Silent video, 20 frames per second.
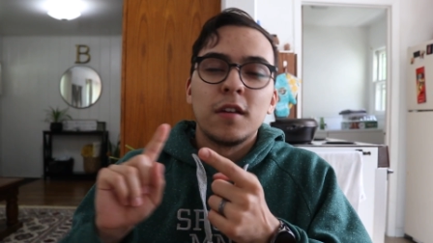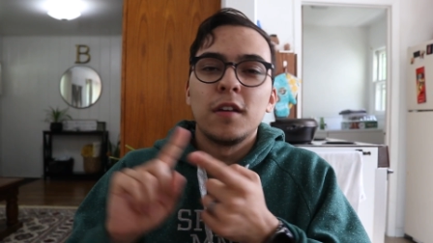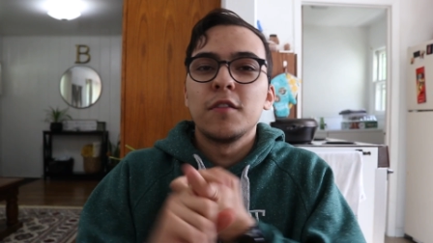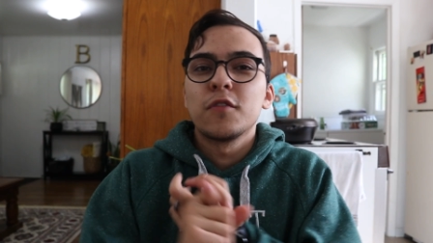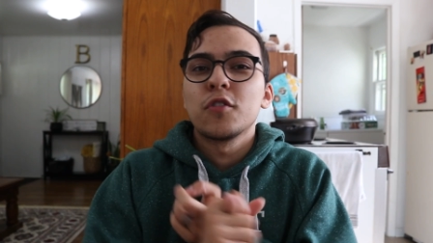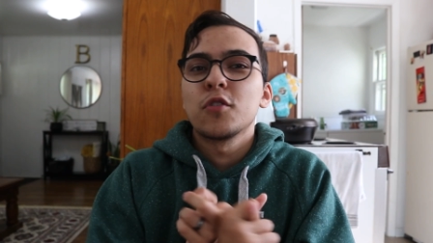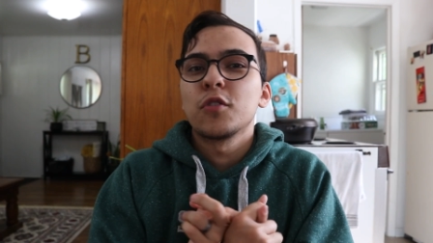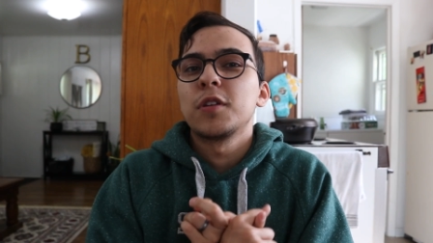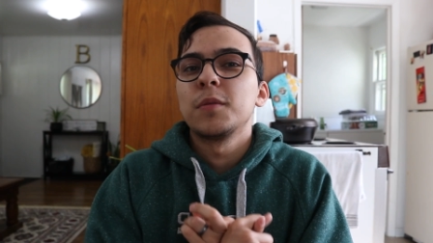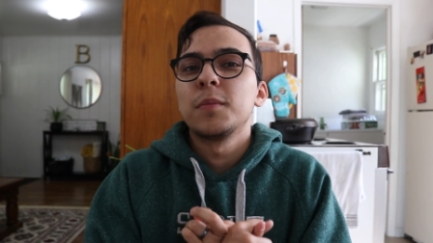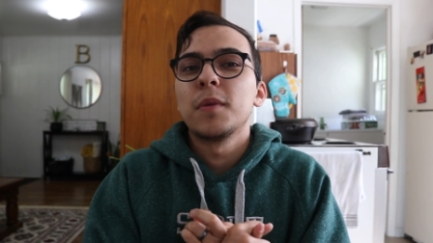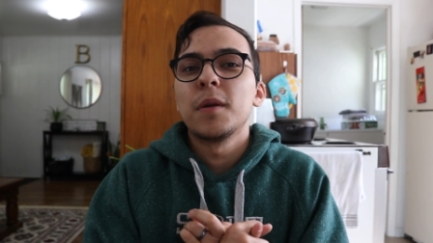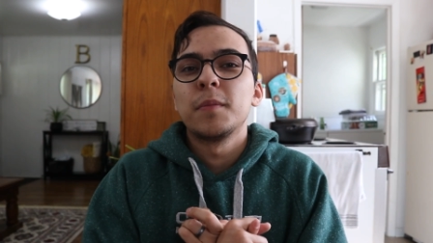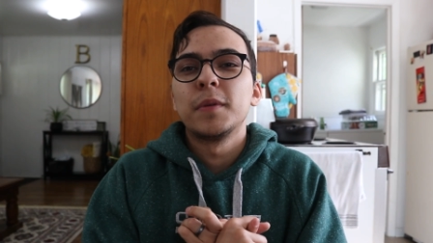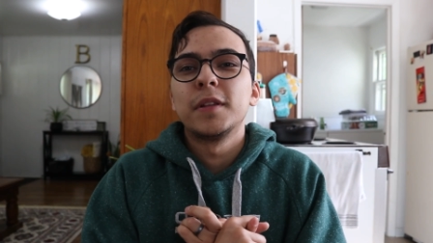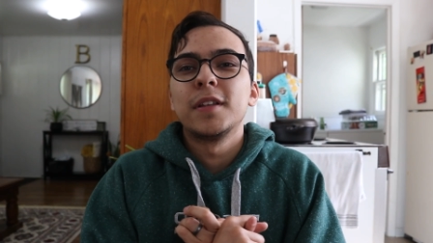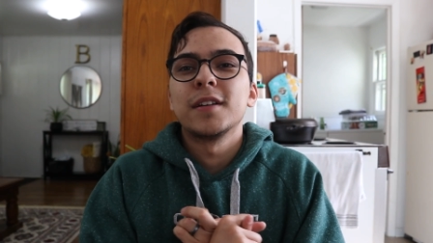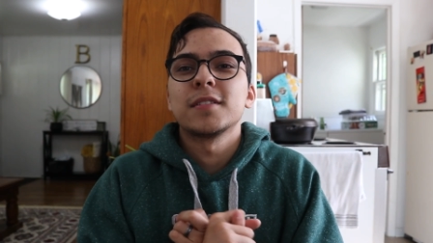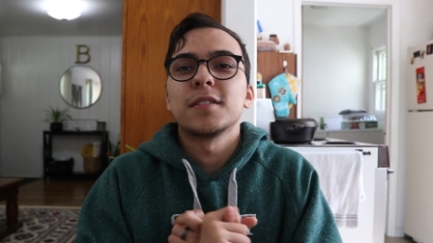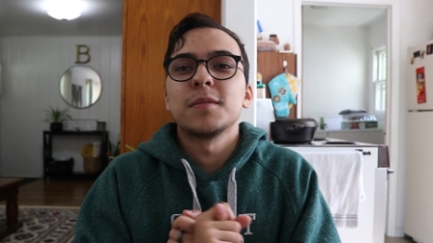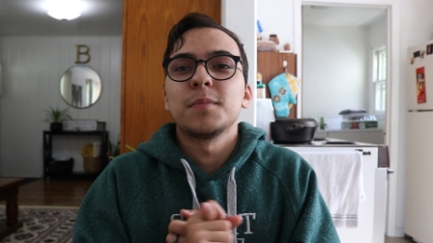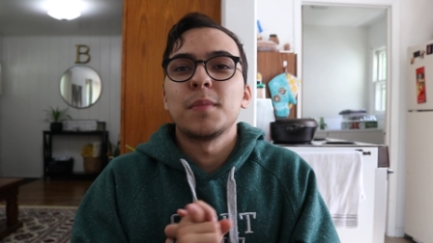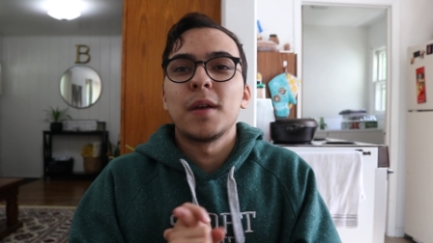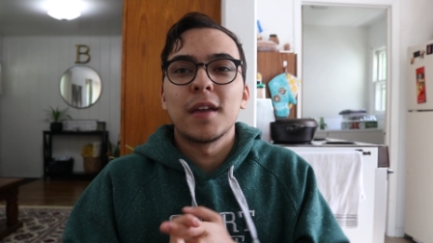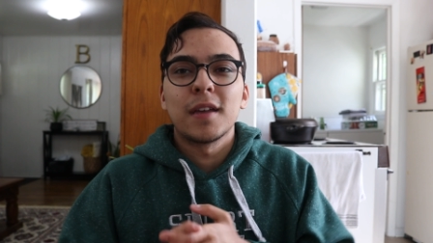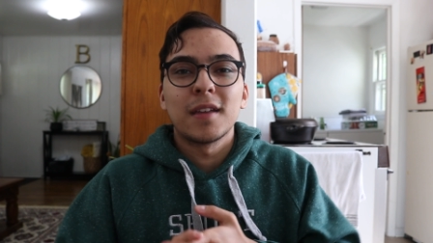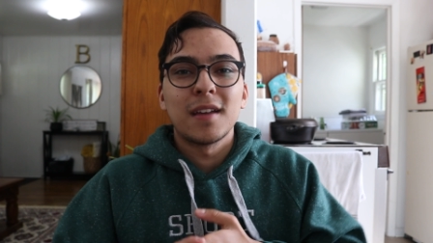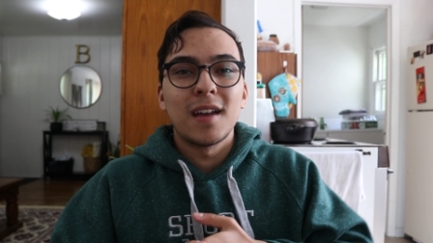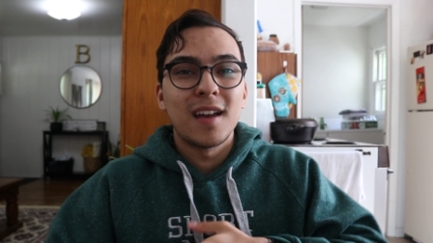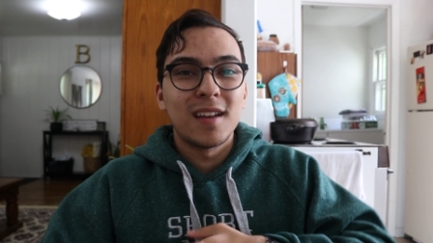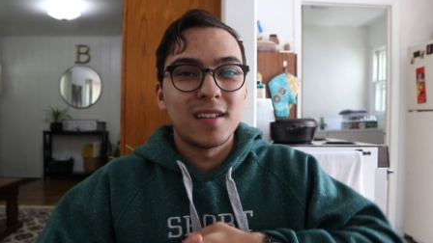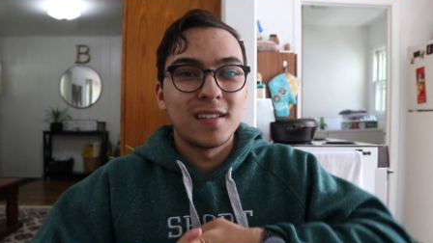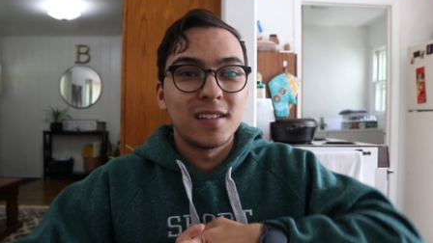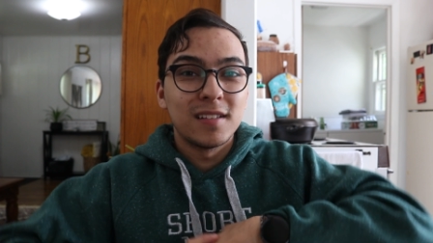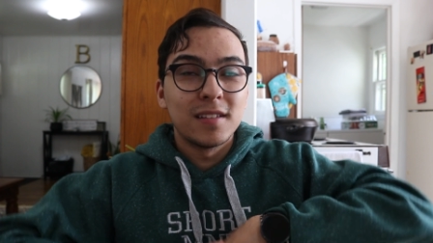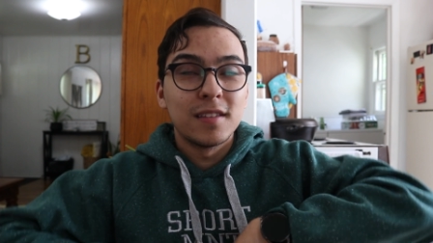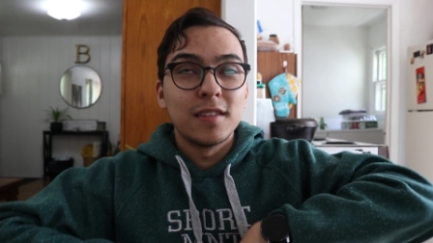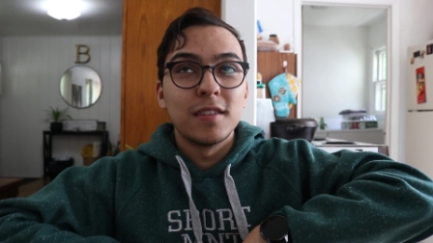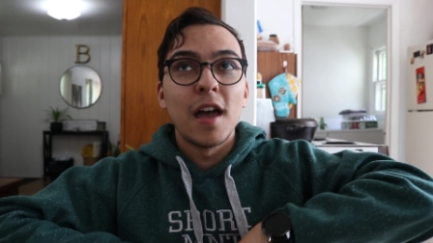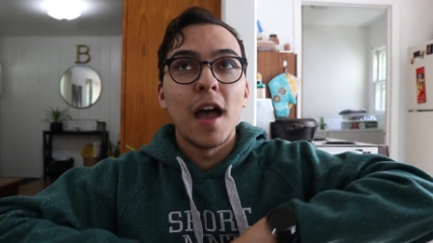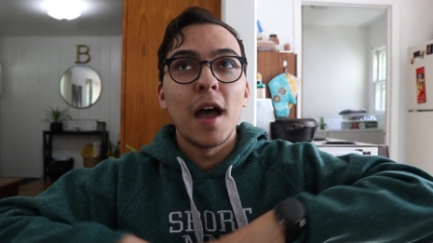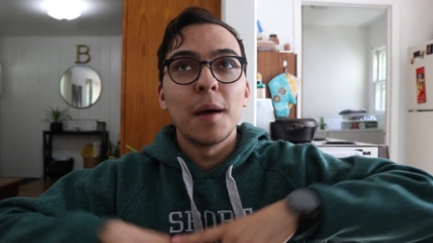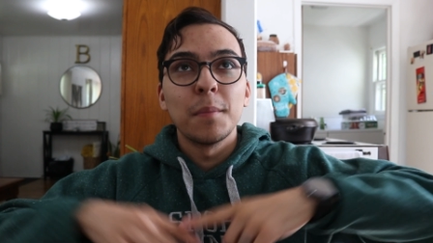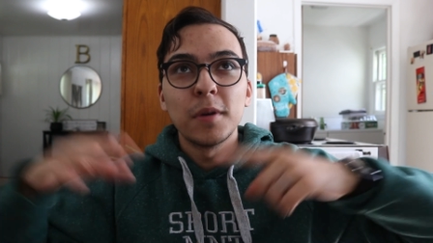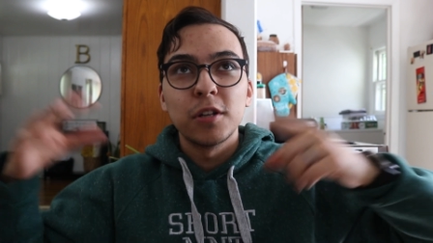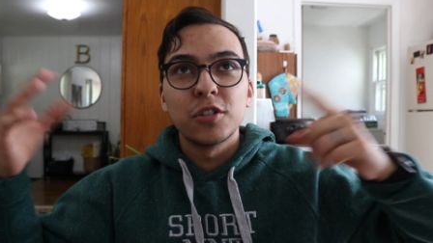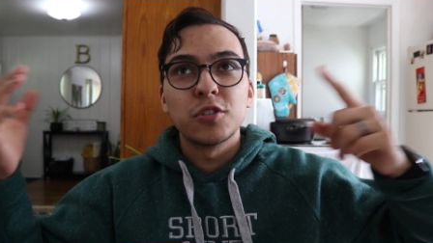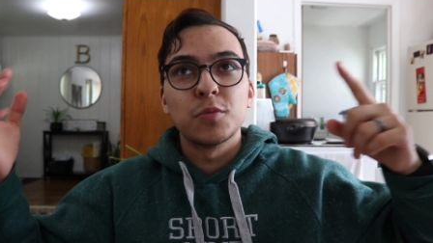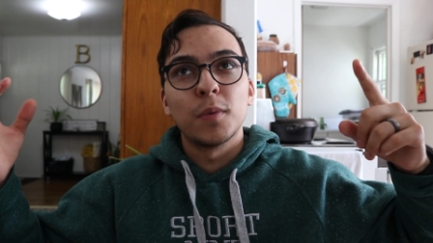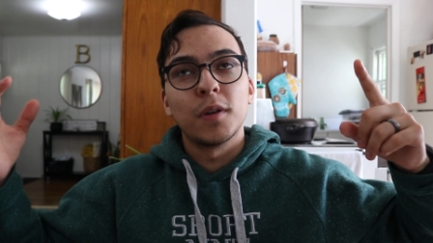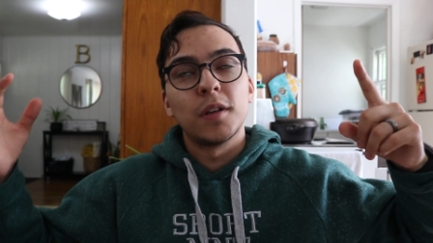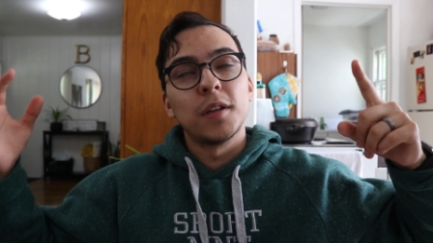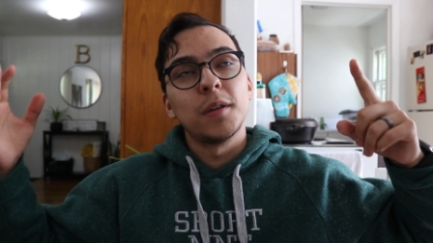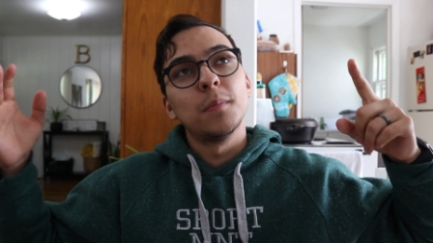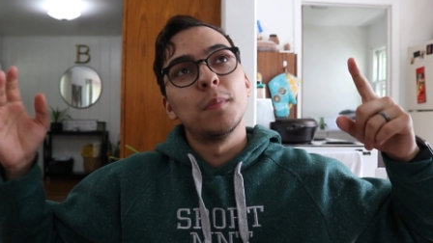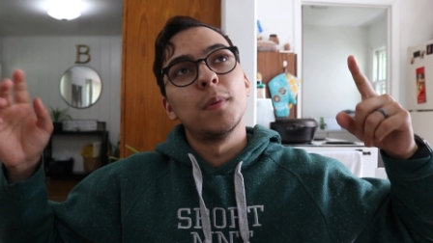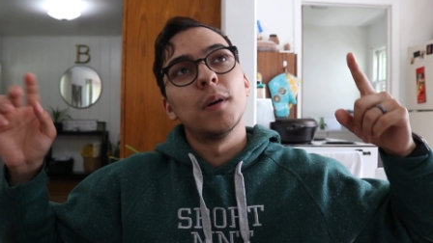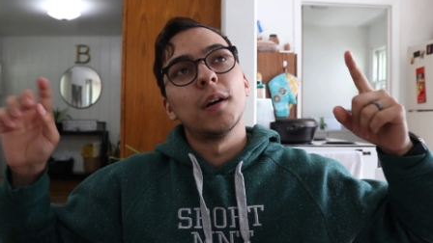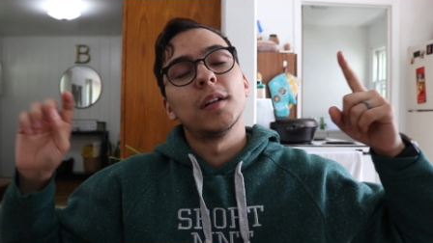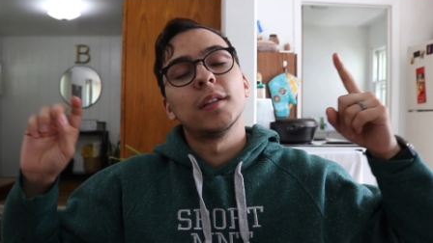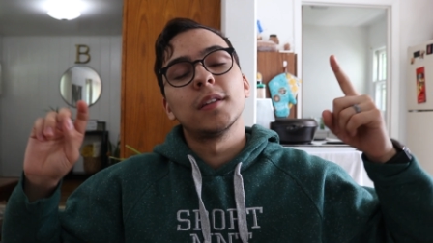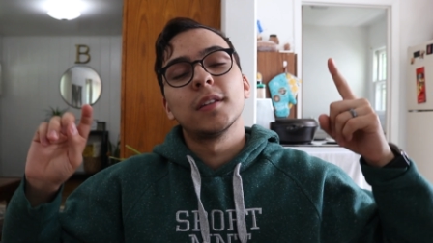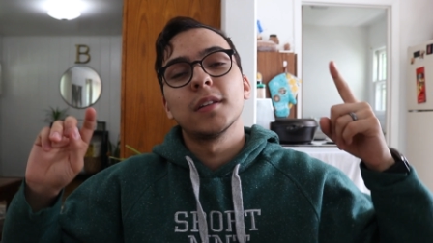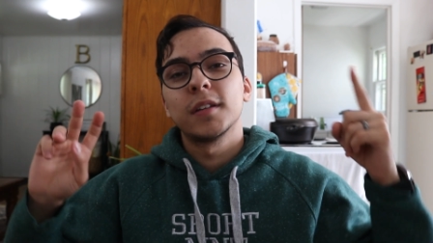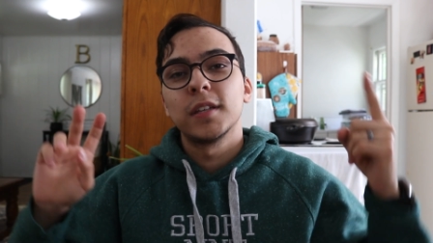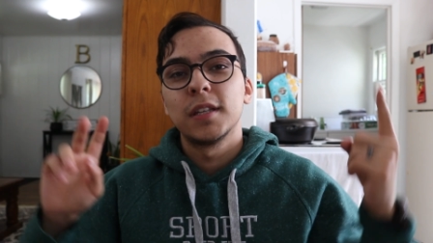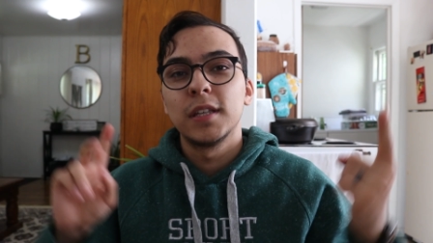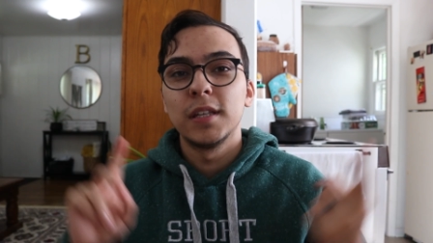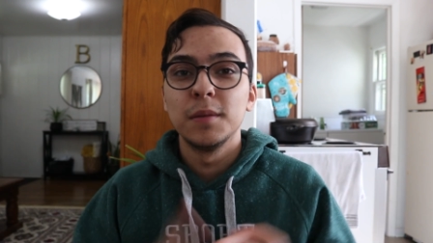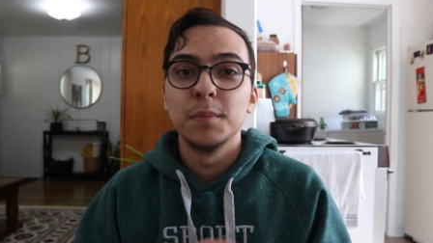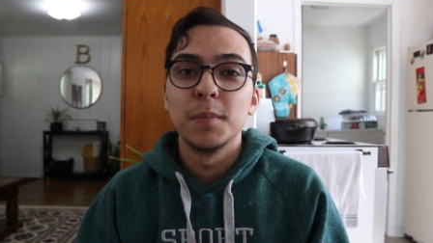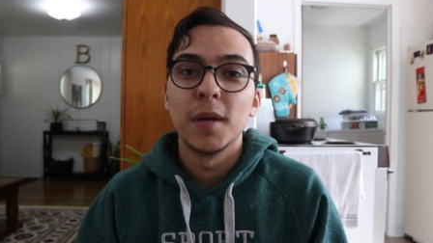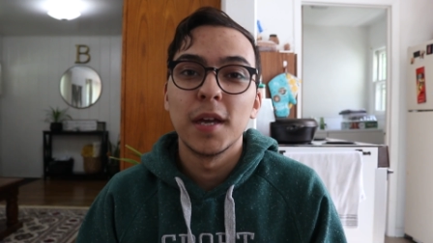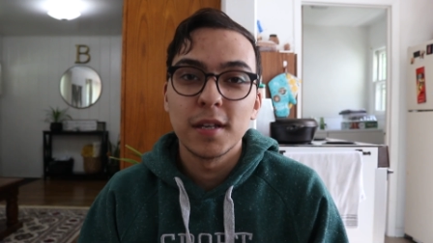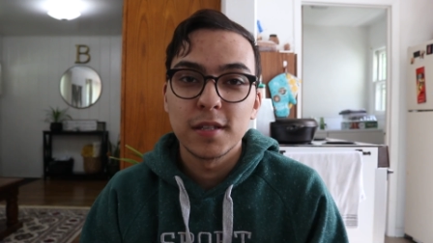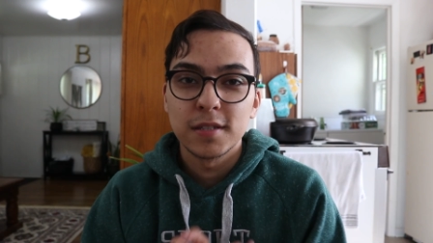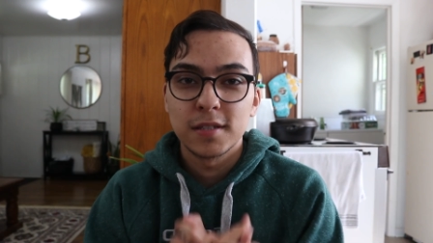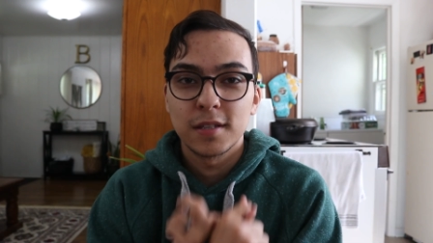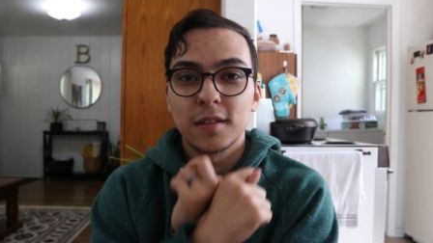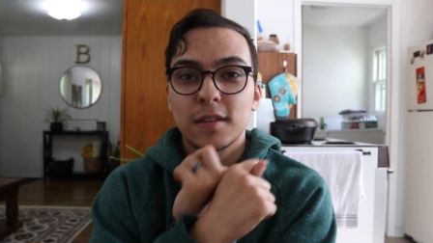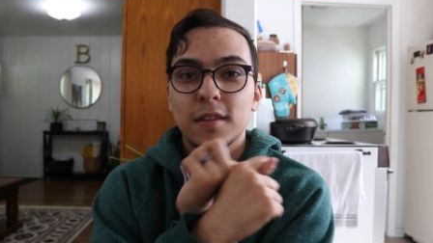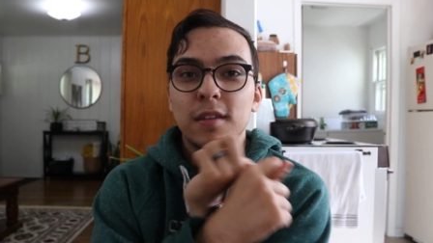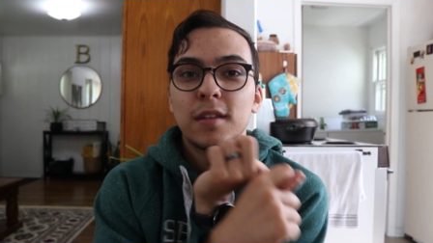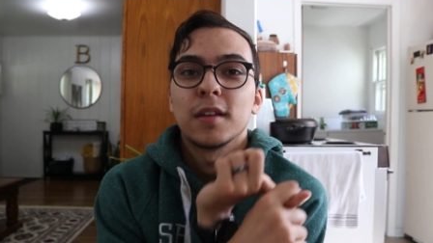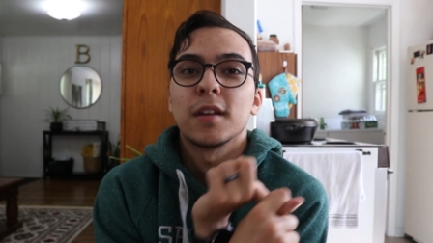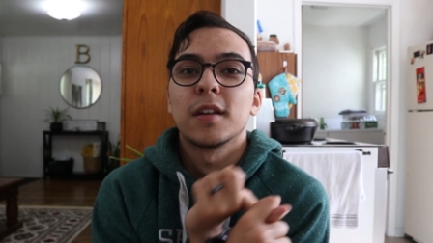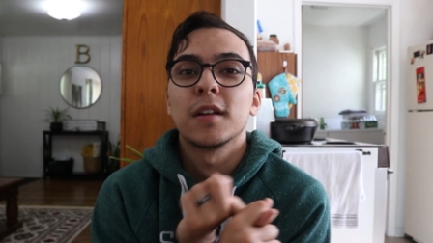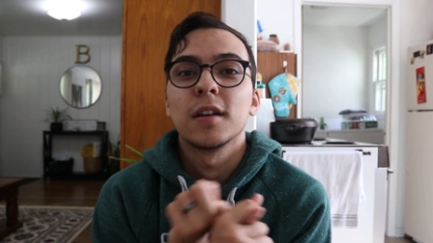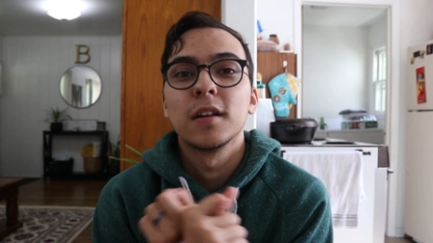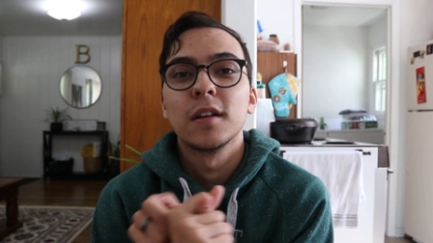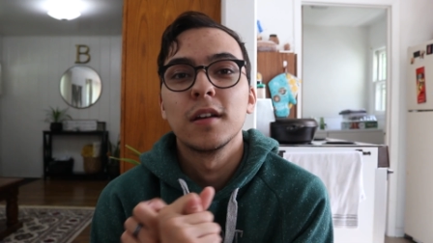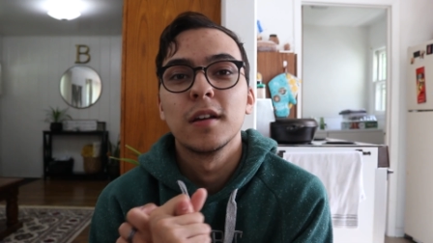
even though he maybe doesn't make that much money, but he makes, I think,